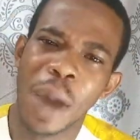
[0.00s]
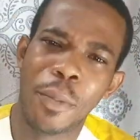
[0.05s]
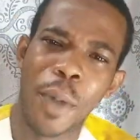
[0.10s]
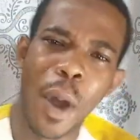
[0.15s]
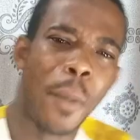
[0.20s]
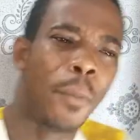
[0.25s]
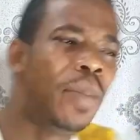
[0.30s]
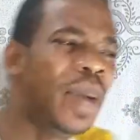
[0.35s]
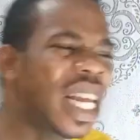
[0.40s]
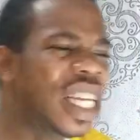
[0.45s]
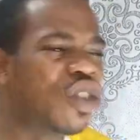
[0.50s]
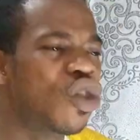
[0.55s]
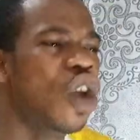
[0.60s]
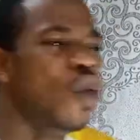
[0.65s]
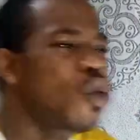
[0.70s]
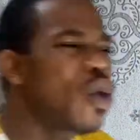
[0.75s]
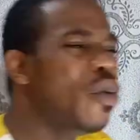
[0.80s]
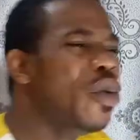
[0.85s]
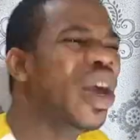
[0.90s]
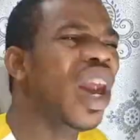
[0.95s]
But please,
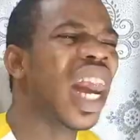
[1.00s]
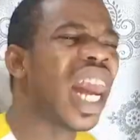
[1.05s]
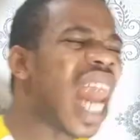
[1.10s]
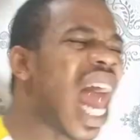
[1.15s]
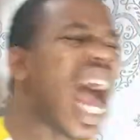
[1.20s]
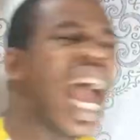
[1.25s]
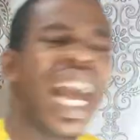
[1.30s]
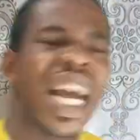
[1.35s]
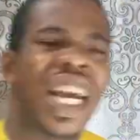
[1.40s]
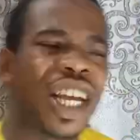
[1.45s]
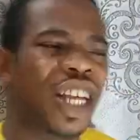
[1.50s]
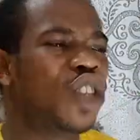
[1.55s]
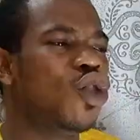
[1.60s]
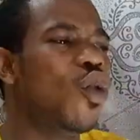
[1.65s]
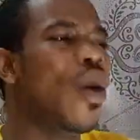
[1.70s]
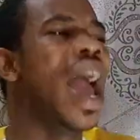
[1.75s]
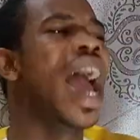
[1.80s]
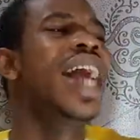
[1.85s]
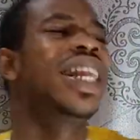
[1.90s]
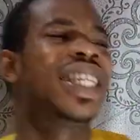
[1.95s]
we would like
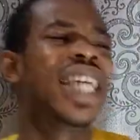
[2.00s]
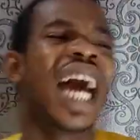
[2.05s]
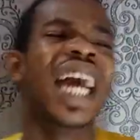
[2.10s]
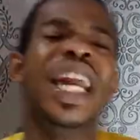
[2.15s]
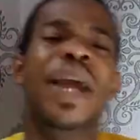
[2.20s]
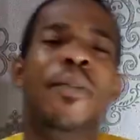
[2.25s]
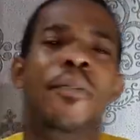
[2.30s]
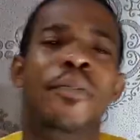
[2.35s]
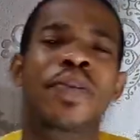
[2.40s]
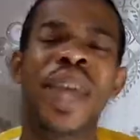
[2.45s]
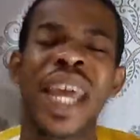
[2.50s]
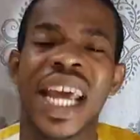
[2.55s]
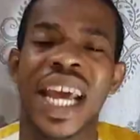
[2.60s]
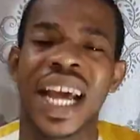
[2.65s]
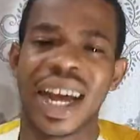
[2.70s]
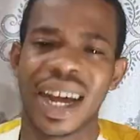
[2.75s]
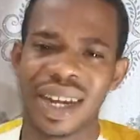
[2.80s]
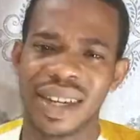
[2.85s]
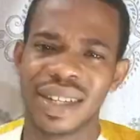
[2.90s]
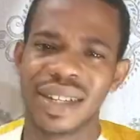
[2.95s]
to enter the
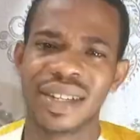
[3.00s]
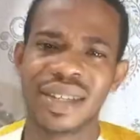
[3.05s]
pit.